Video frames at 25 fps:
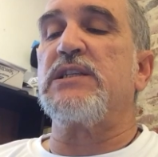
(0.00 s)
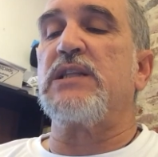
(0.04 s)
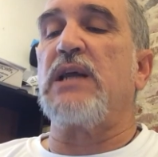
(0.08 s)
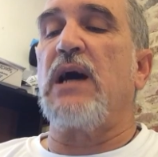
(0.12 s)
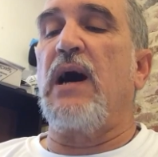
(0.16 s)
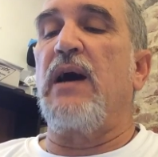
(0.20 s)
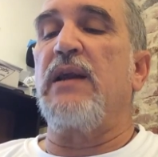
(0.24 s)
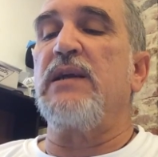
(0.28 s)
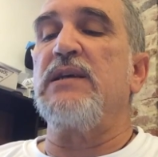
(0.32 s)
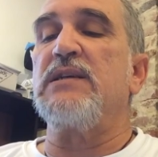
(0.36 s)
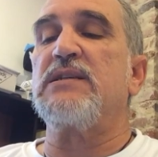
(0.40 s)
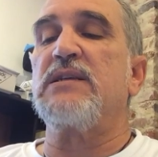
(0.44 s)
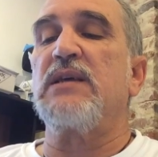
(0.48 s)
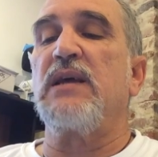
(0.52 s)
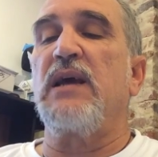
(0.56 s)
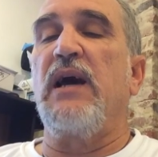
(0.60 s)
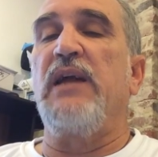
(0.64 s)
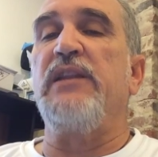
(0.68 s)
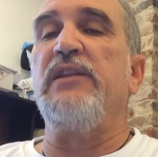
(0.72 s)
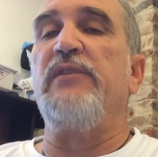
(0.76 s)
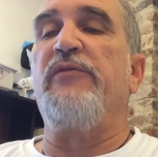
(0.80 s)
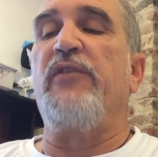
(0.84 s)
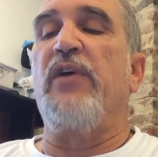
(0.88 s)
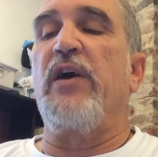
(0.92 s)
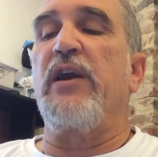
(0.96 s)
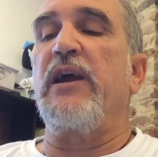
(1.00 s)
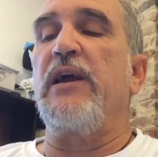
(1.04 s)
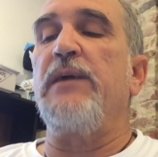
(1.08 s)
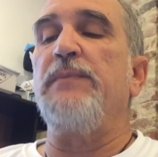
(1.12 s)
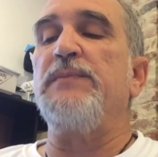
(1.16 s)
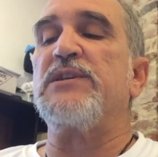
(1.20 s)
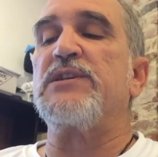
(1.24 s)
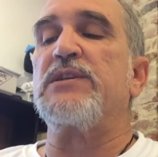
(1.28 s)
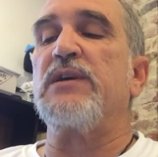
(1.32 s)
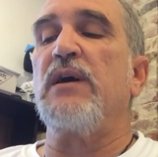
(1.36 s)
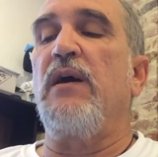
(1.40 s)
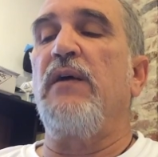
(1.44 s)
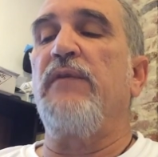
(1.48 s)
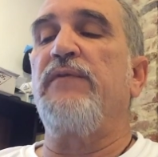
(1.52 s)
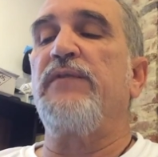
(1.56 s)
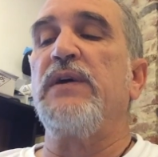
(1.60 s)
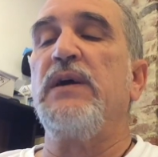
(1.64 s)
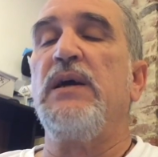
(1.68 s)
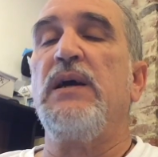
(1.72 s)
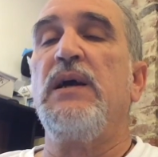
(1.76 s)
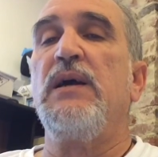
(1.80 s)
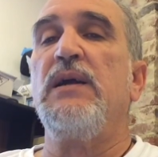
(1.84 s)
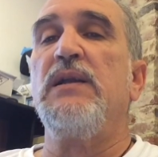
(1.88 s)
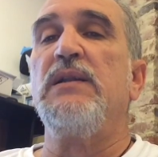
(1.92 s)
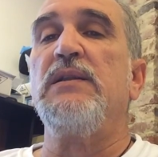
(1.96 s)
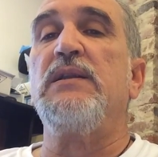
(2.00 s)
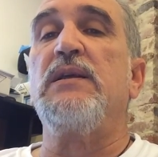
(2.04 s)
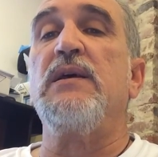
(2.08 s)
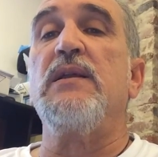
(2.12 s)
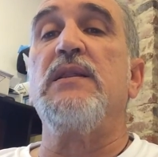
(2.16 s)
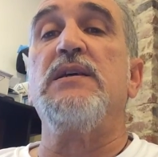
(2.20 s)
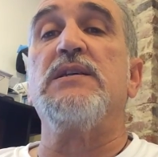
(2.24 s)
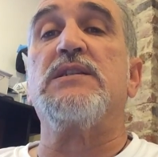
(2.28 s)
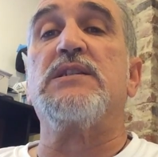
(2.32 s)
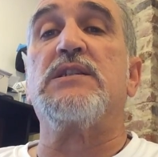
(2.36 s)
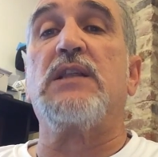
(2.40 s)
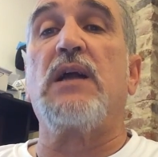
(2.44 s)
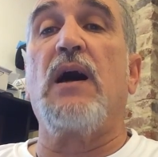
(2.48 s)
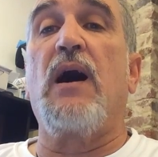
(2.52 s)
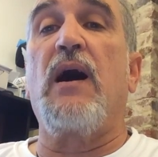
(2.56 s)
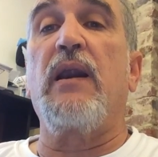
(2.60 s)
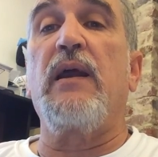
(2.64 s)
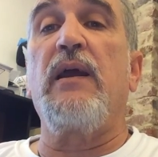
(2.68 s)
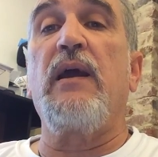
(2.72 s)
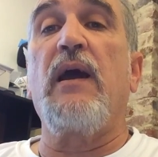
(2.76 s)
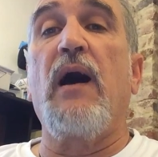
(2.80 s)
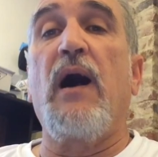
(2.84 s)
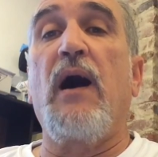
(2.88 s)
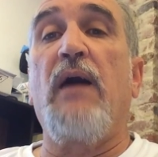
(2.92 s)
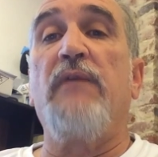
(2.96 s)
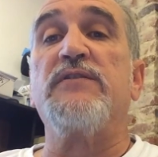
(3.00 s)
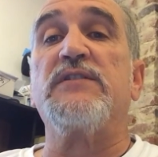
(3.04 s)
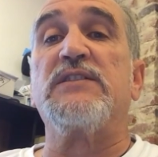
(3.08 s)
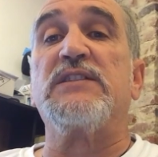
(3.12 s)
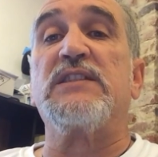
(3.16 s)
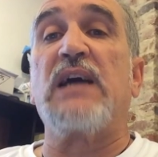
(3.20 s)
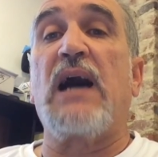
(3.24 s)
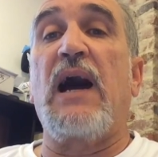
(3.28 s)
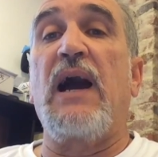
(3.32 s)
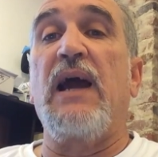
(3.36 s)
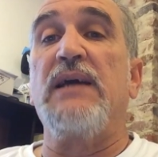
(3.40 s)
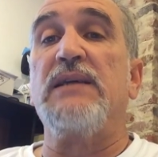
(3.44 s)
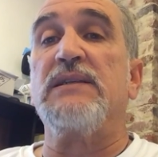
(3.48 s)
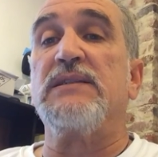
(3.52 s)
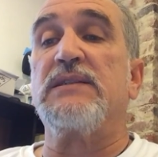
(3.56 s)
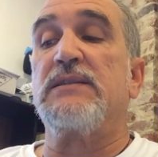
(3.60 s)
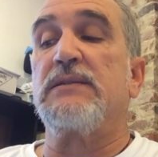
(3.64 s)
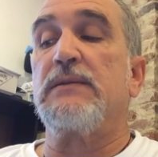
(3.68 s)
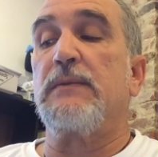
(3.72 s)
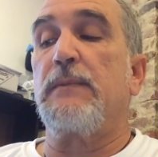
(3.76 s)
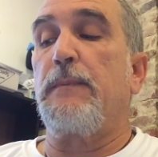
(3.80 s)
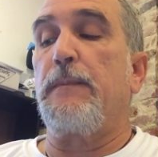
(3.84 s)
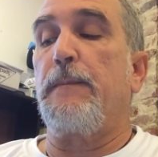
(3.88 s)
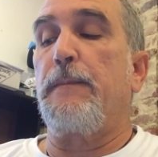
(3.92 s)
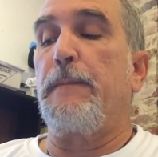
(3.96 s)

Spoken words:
studies and devoted himself to the study of science.